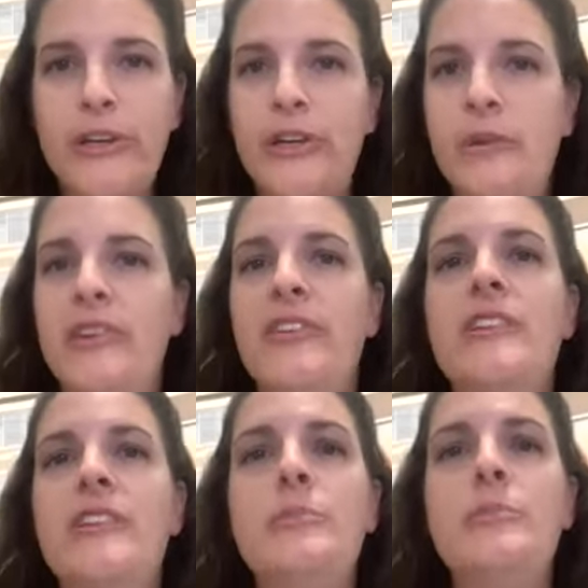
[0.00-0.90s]
You're moving a
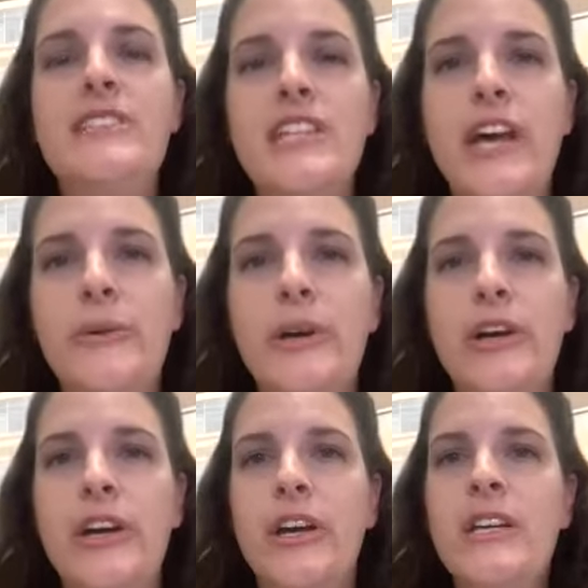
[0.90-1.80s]
little bit
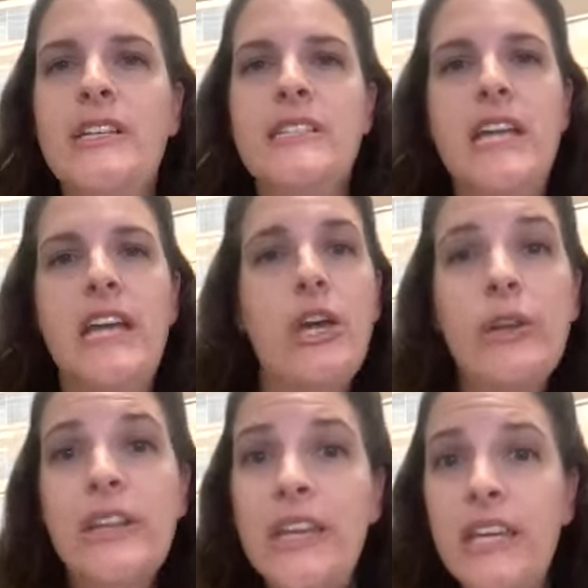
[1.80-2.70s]
slower. Say you go to
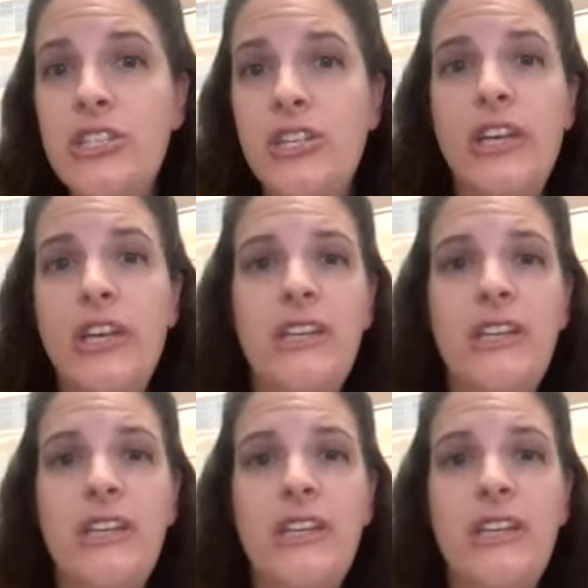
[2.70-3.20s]
the kitchen,